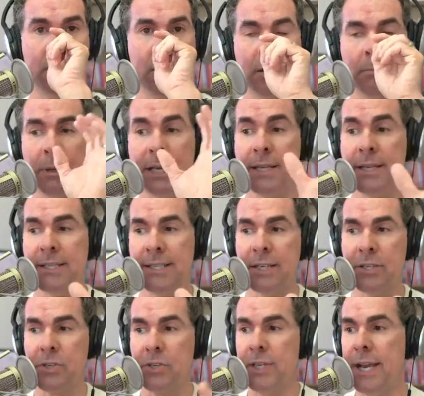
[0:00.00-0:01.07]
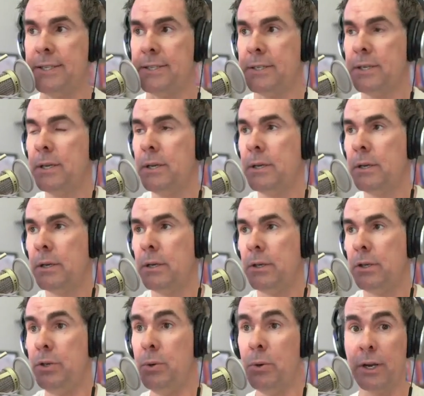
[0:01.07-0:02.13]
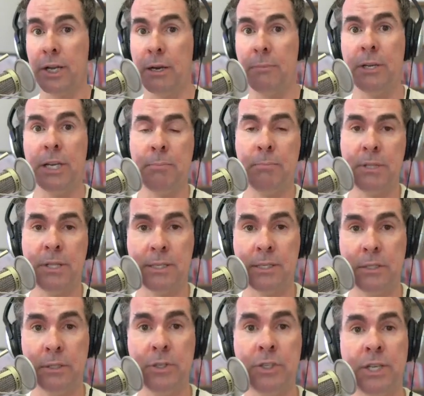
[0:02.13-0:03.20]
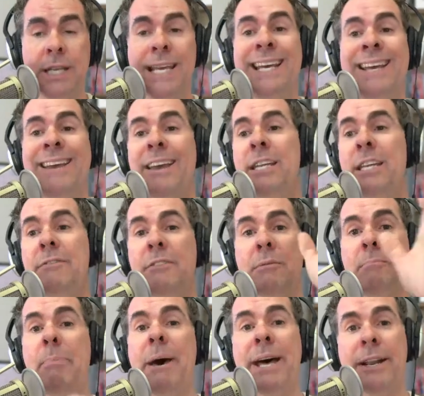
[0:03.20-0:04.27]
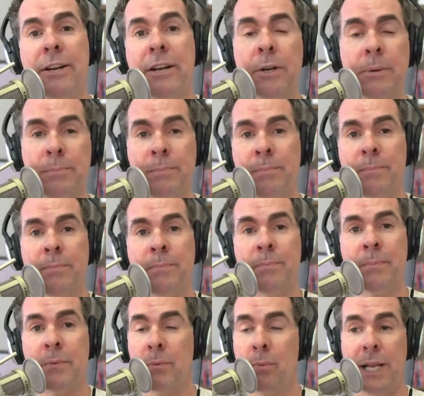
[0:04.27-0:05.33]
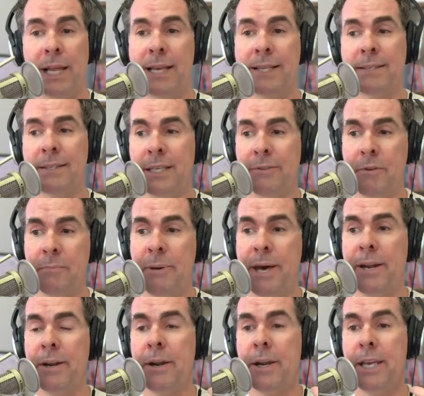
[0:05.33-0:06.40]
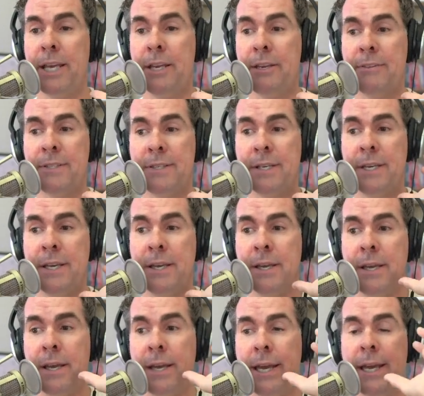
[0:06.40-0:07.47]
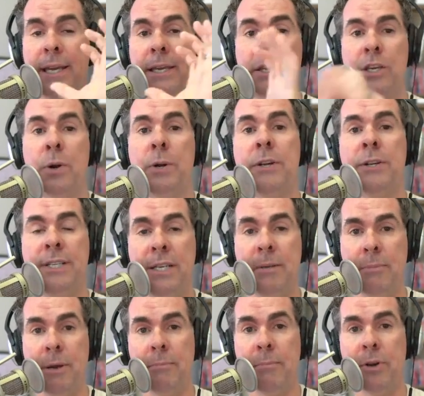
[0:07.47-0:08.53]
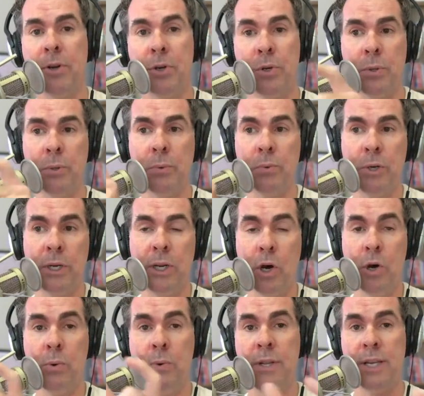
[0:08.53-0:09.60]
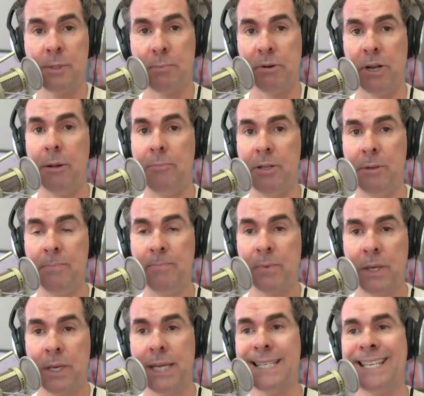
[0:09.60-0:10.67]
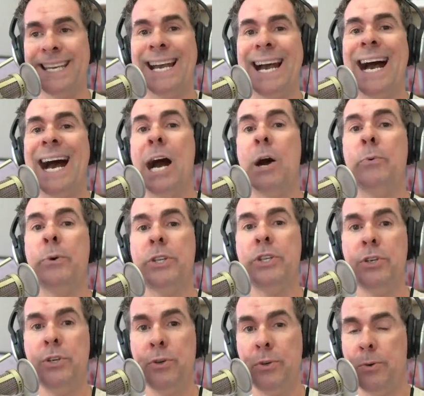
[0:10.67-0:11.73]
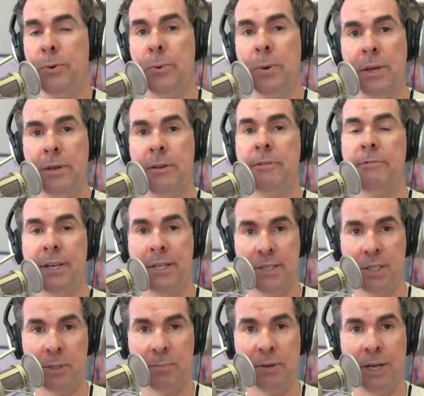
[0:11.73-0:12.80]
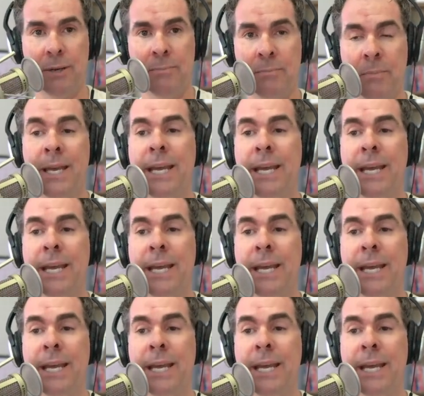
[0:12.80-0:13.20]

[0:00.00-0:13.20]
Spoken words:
But in this exercise, you are coming up with a solution. And even better, what I like to see even better is, hey, go to your team member who would own this problem and say, how would you fix this problem?